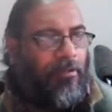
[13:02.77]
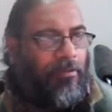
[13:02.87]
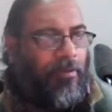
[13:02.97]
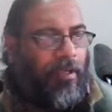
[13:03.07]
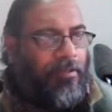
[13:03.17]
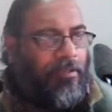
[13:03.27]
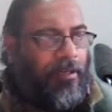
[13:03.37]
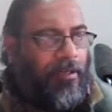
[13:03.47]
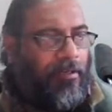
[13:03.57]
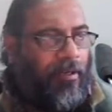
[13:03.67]
So I
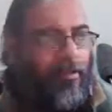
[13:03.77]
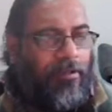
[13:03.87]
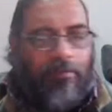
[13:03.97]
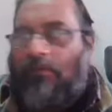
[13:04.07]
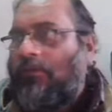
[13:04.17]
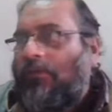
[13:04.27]
shall tell you,